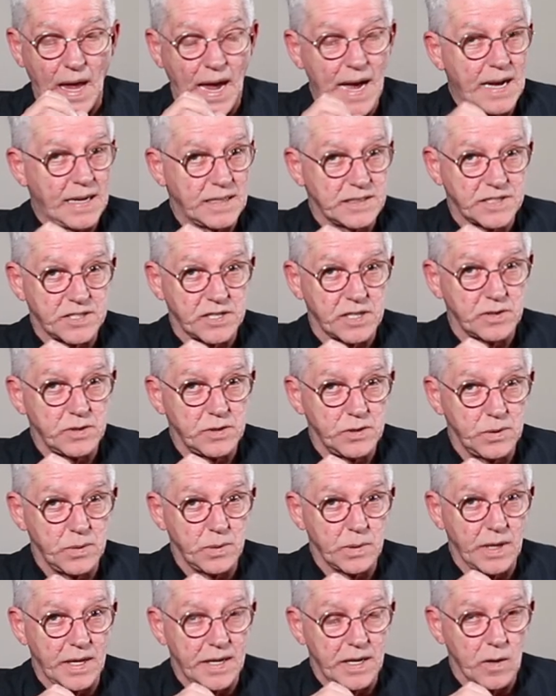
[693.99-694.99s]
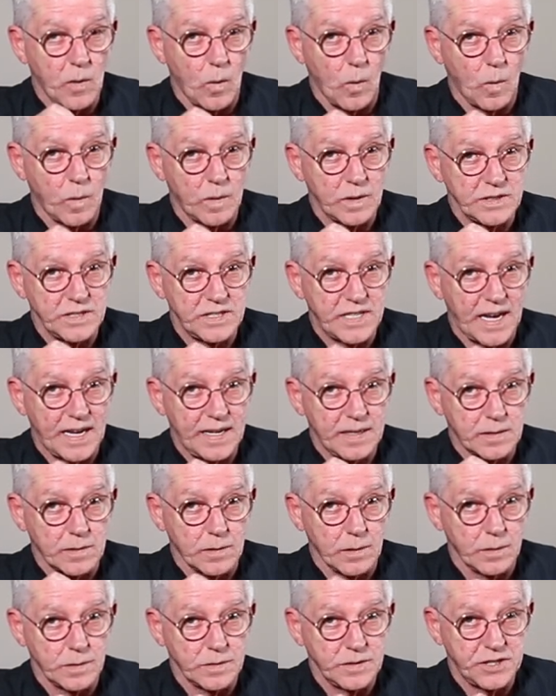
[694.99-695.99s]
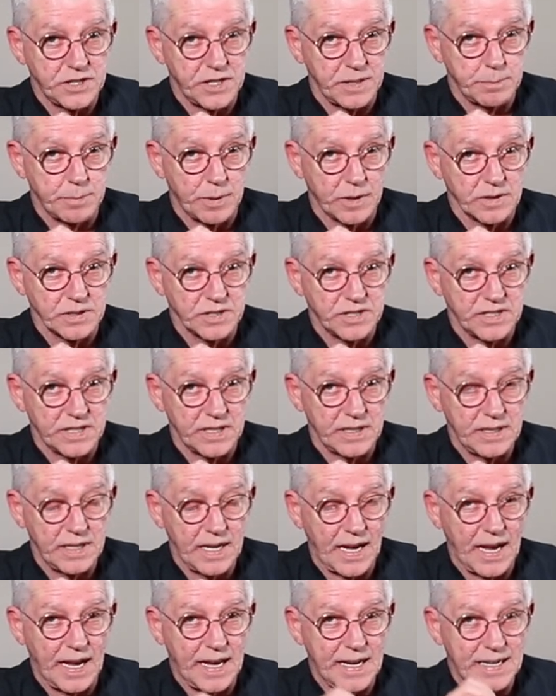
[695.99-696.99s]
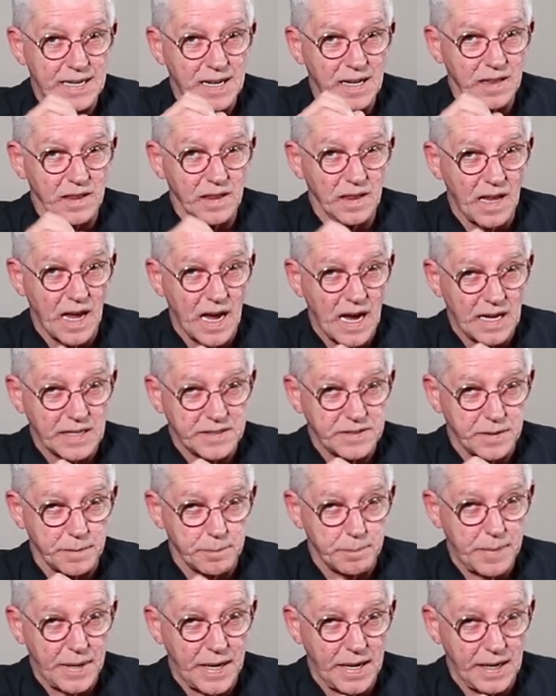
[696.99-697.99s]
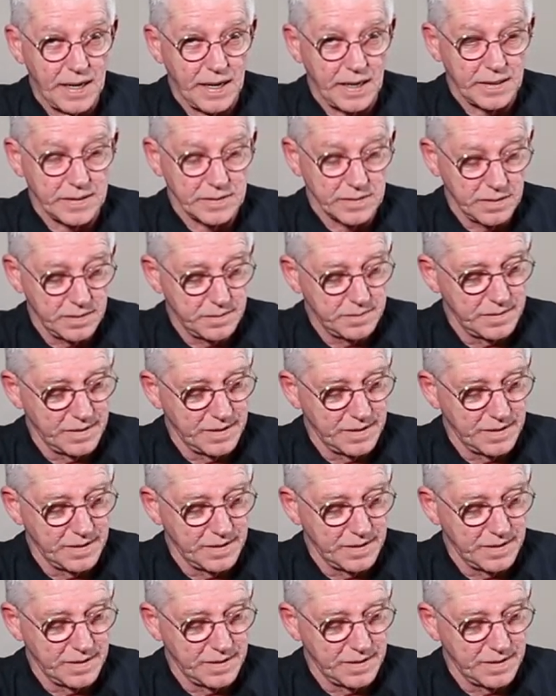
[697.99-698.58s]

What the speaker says: as a newly ordained clergy person in a lot of pain